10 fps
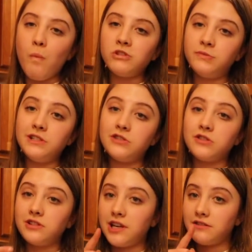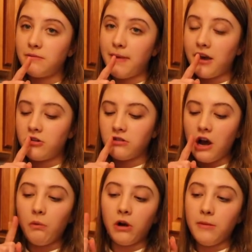which means you can taste the batter and
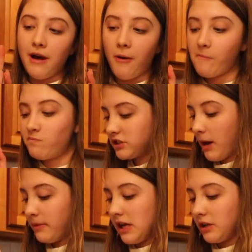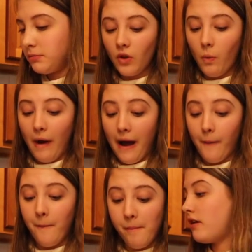not worry about salmonella.
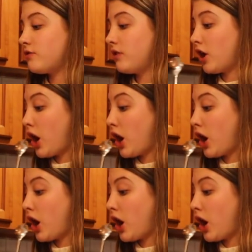Wow, that's really